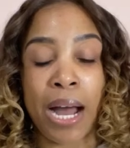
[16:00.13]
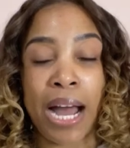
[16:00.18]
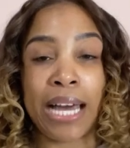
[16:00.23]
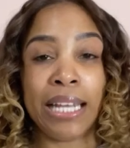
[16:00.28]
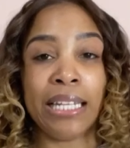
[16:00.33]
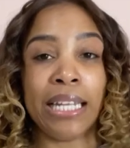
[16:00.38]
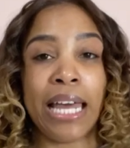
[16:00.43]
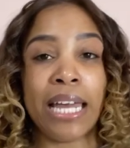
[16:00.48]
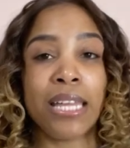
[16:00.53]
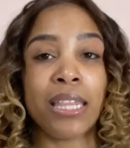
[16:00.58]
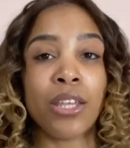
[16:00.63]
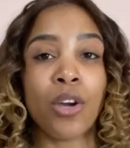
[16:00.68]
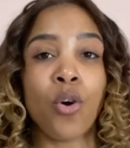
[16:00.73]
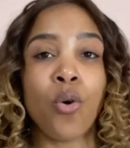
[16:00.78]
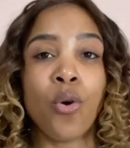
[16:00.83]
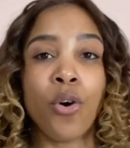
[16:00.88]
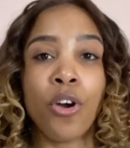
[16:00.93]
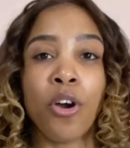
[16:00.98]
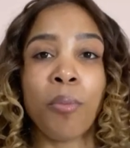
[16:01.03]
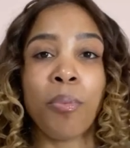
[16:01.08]
I like the
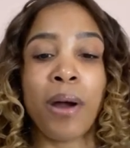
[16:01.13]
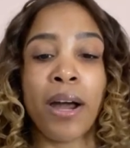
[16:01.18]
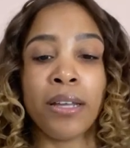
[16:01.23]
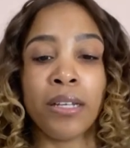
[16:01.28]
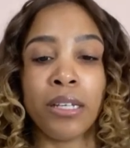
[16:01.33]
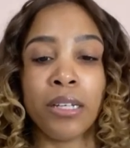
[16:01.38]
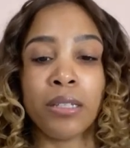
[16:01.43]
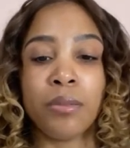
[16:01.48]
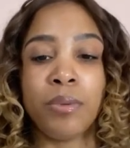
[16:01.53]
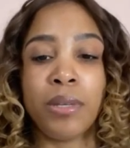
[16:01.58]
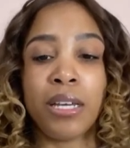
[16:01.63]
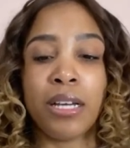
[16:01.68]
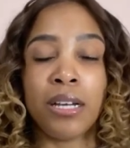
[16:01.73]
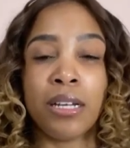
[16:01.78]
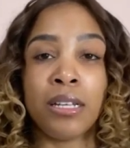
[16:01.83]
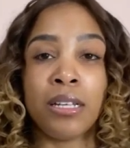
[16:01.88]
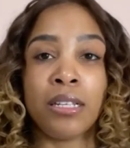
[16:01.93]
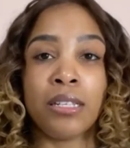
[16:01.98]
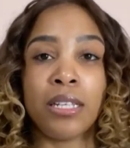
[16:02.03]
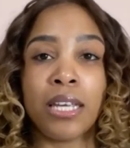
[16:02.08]
coil product
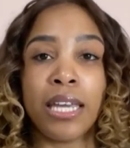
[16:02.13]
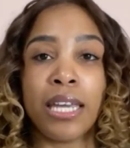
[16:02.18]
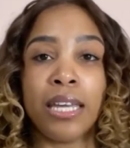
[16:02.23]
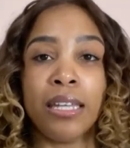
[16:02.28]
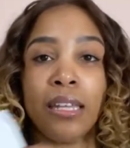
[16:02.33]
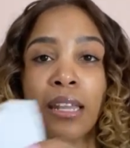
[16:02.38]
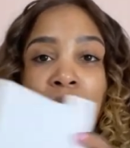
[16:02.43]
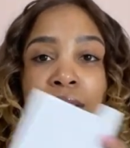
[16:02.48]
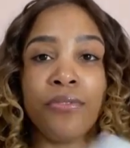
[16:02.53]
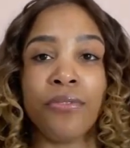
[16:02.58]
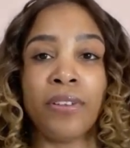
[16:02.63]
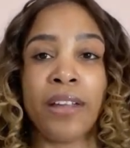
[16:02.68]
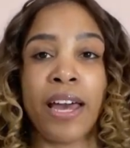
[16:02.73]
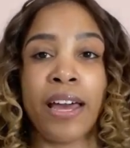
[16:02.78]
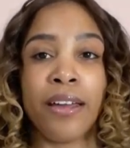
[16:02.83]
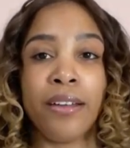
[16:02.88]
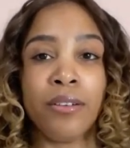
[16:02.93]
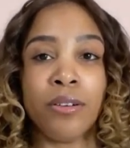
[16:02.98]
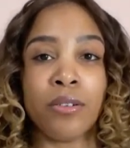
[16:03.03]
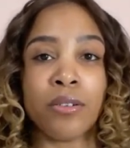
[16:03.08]
because it can lay
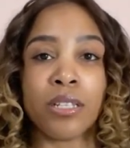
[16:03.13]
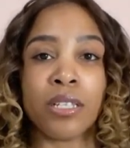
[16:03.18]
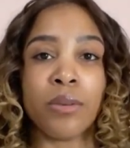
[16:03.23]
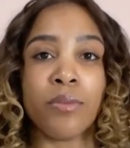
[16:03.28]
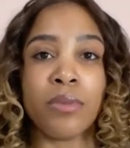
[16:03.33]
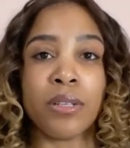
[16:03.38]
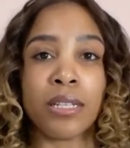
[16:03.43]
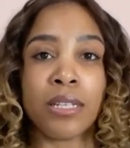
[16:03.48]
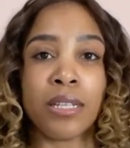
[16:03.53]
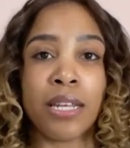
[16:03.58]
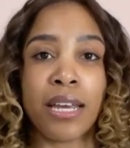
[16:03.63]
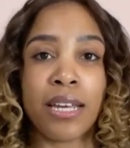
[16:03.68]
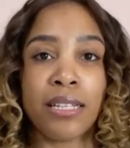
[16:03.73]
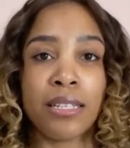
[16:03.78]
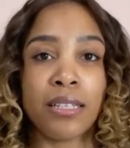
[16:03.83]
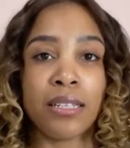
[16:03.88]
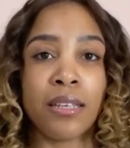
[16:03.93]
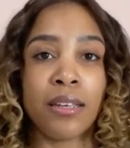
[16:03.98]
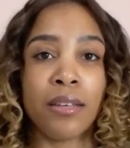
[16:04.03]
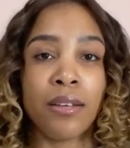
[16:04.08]
flat on someone's
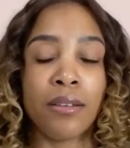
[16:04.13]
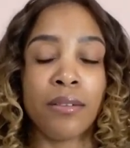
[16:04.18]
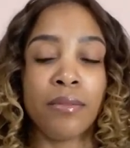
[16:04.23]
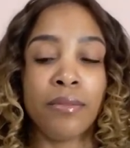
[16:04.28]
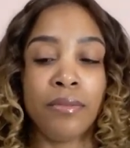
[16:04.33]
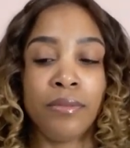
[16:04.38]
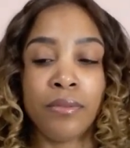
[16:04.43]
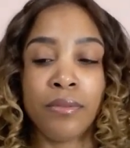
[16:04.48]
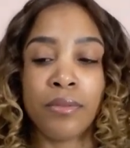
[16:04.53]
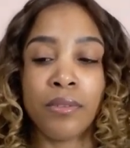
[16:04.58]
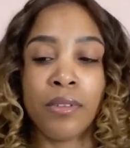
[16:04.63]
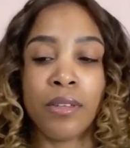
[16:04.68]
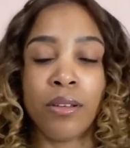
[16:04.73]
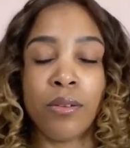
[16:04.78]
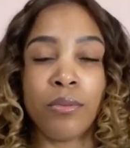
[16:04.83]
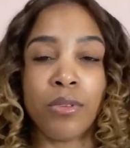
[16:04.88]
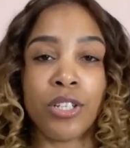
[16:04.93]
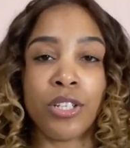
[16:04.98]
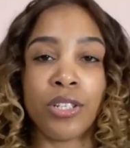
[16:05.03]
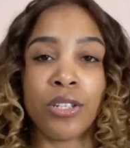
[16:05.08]
desk,
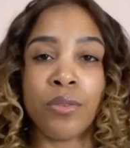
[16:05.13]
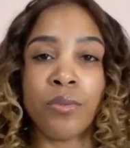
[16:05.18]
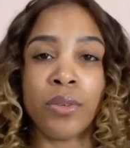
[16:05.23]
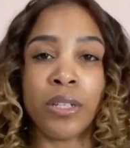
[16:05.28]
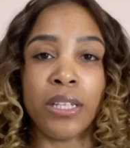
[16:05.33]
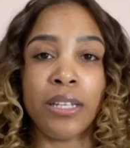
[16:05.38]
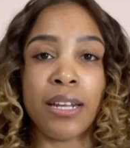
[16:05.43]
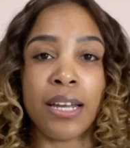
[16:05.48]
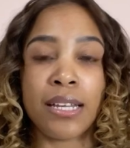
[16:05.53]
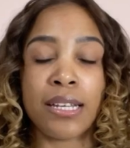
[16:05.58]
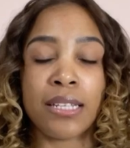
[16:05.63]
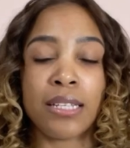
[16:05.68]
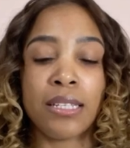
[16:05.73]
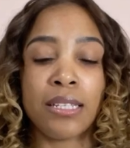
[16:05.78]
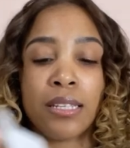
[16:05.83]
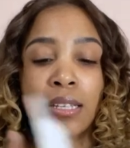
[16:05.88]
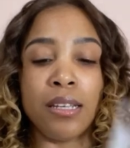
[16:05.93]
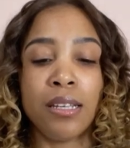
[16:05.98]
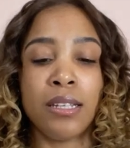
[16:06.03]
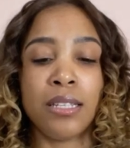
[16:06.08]
which is a really nice
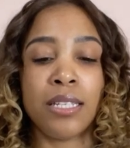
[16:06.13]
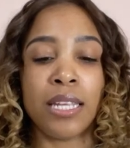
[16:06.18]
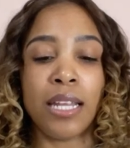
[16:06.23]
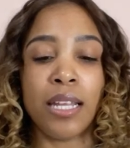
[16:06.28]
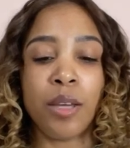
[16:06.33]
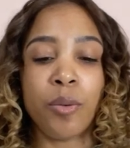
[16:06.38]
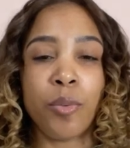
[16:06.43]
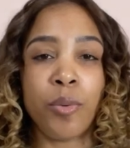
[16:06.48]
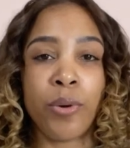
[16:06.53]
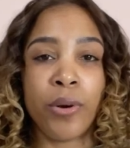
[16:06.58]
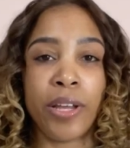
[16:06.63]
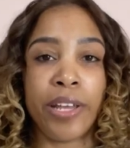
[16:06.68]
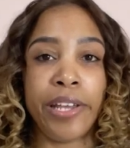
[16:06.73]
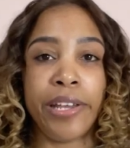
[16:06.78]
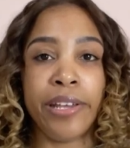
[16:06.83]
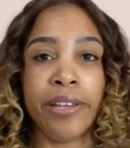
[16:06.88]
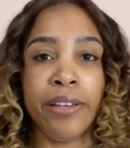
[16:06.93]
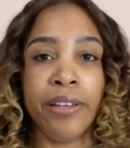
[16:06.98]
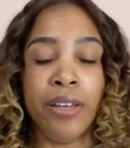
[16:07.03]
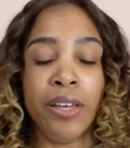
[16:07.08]
selling point.
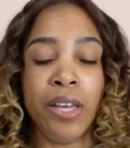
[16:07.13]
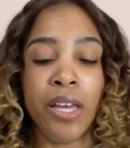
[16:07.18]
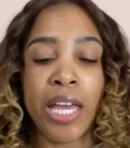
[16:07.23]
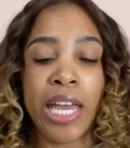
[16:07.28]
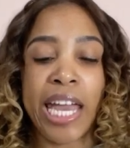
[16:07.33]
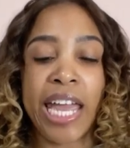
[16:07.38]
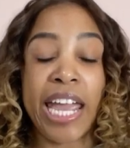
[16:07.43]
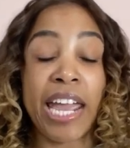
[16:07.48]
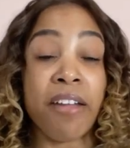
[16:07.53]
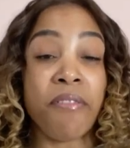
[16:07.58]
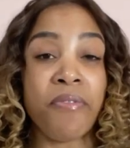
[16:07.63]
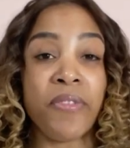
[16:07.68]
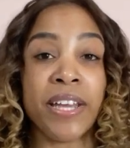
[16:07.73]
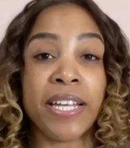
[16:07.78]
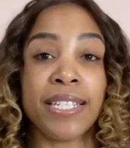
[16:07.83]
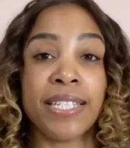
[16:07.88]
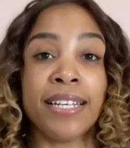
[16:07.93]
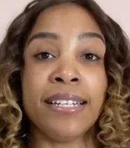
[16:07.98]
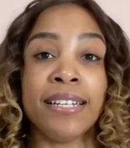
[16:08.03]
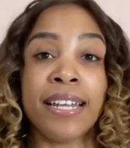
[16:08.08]
If
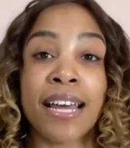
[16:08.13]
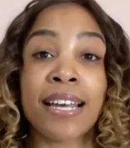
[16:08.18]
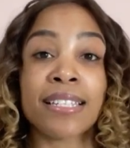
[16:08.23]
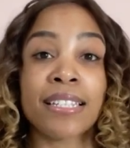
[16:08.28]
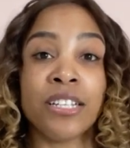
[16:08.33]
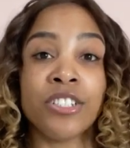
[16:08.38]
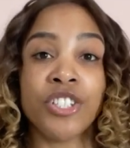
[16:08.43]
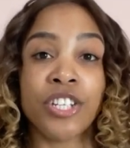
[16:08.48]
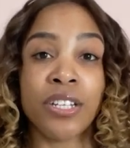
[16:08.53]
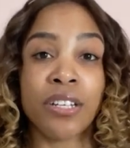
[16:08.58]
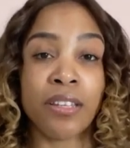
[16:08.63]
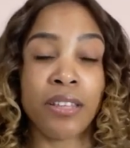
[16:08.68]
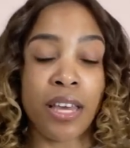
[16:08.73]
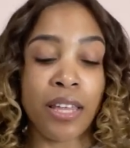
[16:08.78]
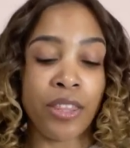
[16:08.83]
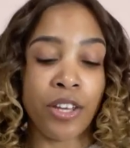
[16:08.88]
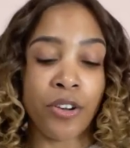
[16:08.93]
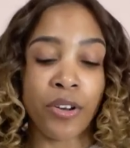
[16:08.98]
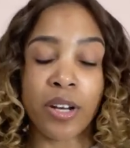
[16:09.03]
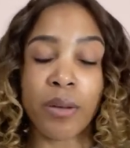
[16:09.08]
it's a desk agenda that
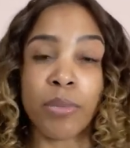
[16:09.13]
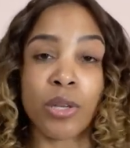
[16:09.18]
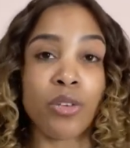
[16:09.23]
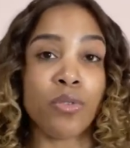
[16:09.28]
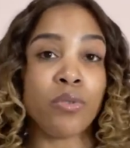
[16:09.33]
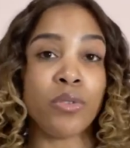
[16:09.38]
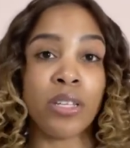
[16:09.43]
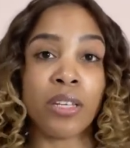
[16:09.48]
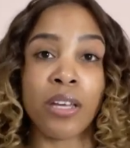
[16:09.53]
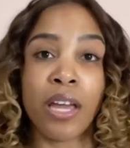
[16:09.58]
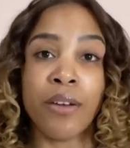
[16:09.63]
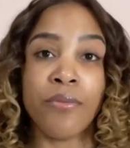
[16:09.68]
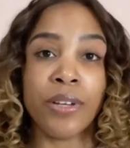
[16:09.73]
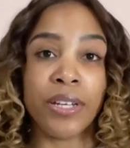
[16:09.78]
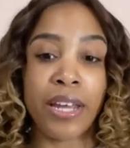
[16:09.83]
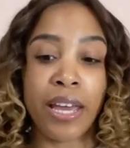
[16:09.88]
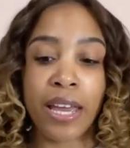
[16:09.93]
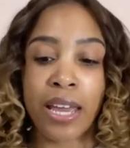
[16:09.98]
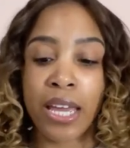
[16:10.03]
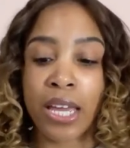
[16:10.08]
they're gonna be using every
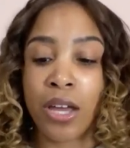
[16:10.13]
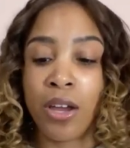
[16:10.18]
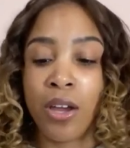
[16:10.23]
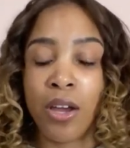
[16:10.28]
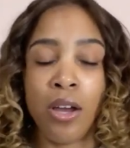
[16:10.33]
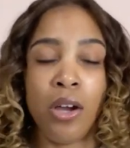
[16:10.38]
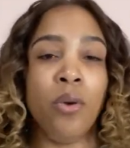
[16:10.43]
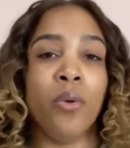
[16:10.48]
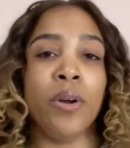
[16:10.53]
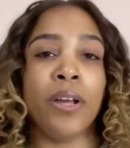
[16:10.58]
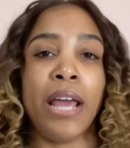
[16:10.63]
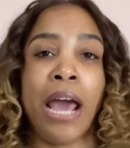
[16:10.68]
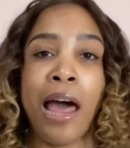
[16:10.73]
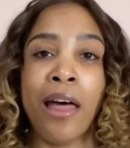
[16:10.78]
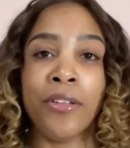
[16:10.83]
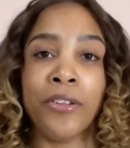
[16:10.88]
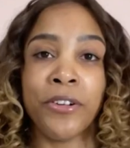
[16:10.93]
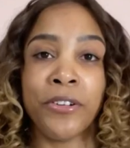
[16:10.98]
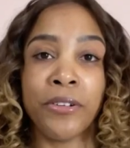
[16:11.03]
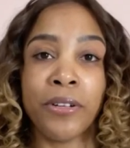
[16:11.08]
day or a
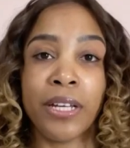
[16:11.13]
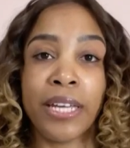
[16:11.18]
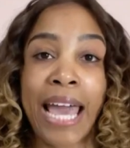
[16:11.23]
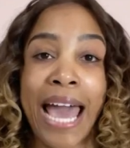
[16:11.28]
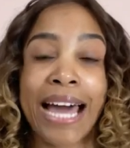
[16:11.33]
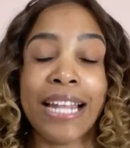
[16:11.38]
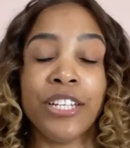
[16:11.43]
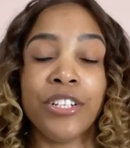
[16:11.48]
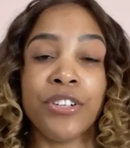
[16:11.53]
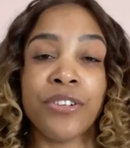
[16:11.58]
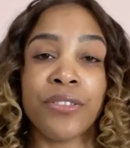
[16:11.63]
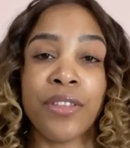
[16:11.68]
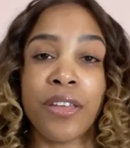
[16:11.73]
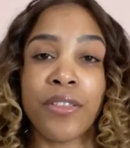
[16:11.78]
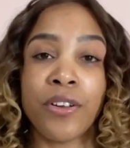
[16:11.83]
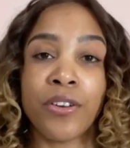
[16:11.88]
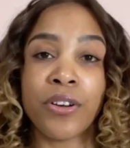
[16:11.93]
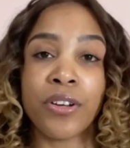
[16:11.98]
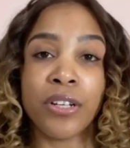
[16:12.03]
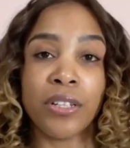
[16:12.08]
calendar, calendar that
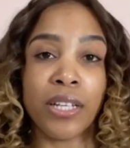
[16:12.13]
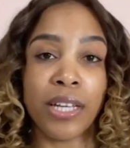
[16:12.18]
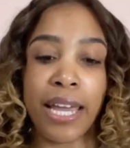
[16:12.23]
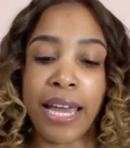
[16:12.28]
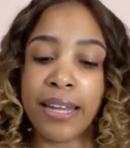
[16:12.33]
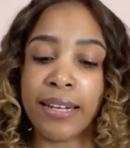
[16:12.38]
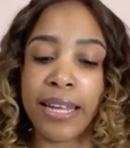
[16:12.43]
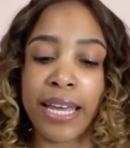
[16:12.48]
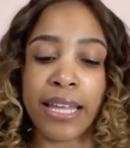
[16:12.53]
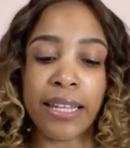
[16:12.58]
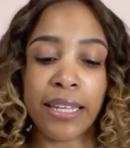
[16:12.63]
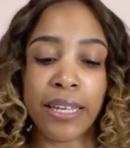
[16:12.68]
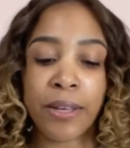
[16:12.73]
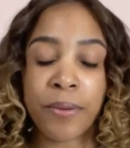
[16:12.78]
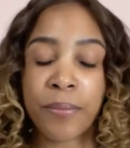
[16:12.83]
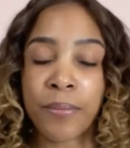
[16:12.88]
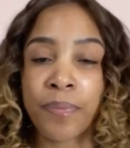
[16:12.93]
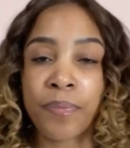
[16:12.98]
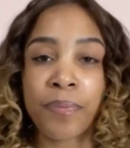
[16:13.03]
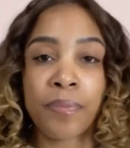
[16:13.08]
they're gonna look at
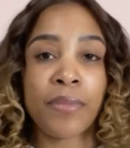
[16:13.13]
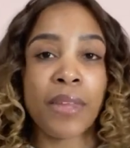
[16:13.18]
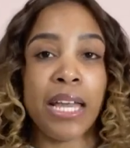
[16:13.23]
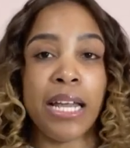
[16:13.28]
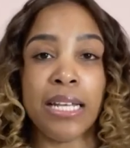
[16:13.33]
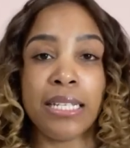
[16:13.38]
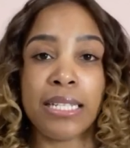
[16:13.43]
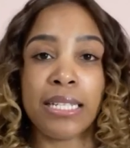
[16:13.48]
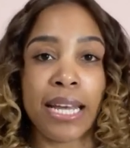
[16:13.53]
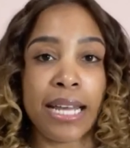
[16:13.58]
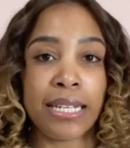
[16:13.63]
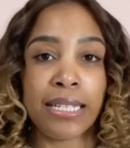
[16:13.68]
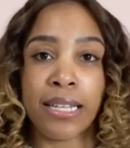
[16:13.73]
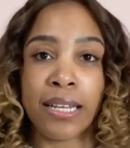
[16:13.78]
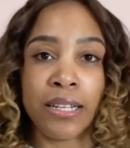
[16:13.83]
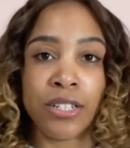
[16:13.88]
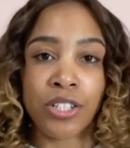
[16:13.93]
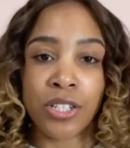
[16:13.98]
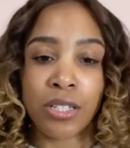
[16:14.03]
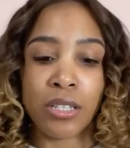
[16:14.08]
daily, it's nice that
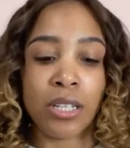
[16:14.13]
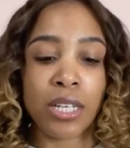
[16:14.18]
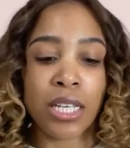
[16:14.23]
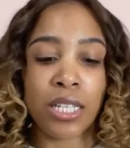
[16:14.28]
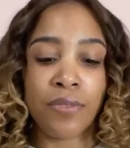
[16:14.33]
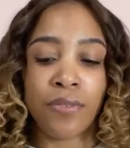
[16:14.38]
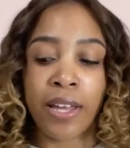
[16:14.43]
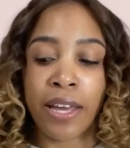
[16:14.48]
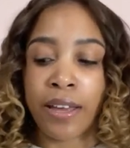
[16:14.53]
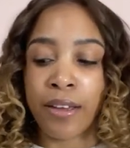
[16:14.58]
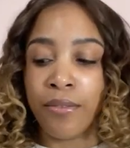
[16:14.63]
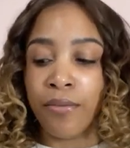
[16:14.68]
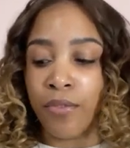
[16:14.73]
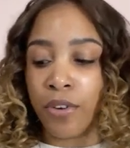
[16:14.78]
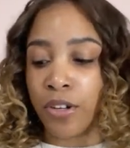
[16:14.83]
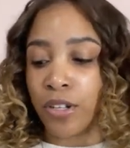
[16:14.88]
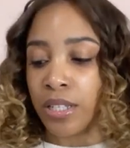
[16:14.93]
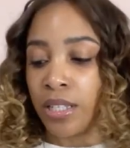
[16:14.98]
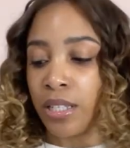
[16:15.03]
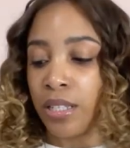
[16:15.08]
it just lays flat
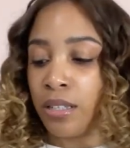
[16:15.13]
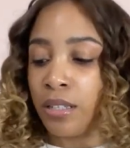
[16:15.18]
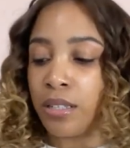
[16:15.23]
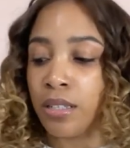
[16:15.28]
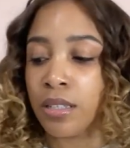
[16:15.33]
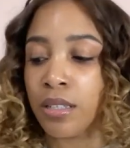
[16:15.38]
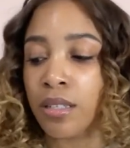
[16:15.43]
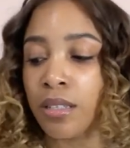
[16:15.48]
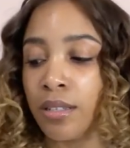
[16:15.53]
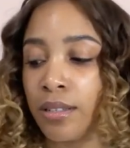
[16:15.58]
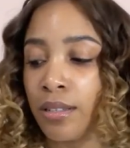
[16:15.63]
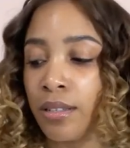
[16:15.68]
versus